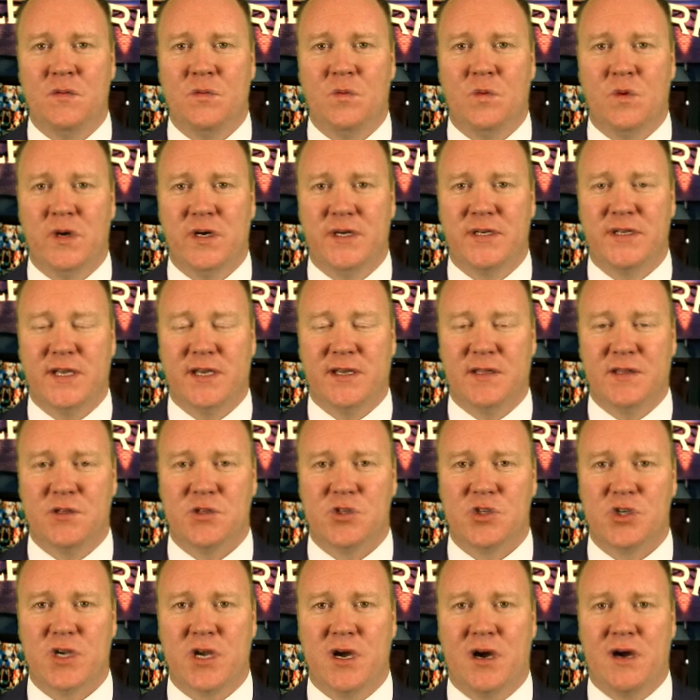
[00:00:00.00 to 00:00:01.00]
We're taking the
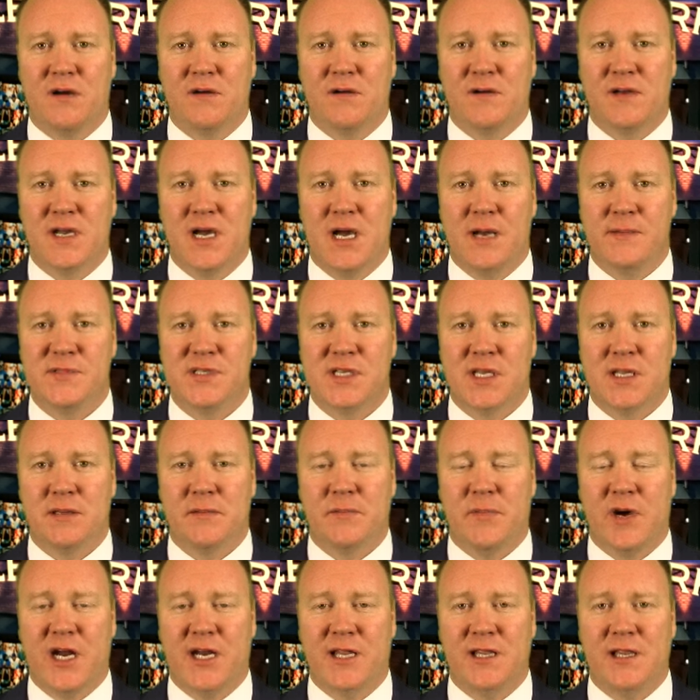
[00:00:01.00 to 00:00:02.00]
Chicago Cubs on the
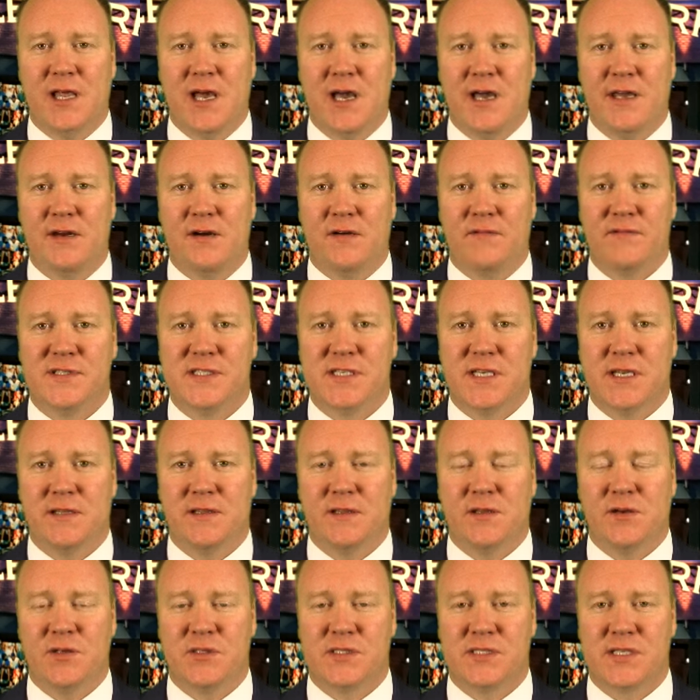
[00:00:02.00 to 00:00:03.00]
money line over the St.
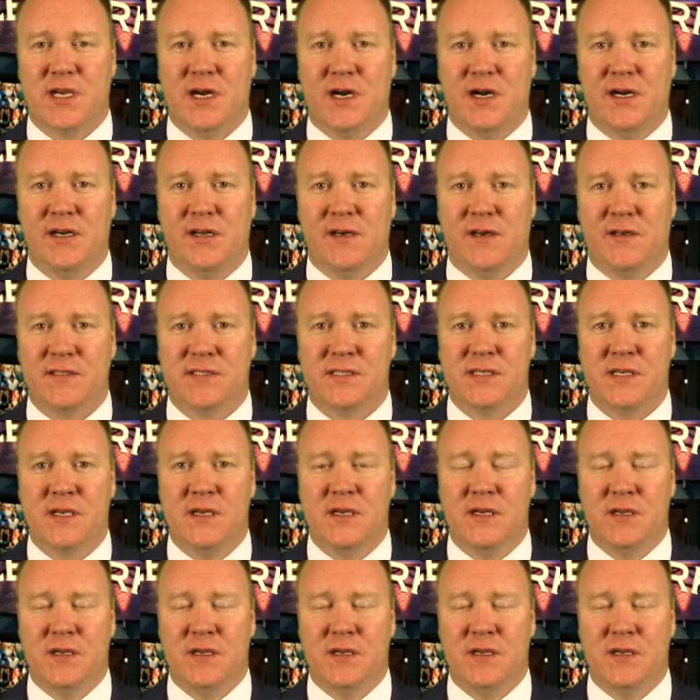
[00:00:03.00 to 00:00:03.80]
Louis Cardinals.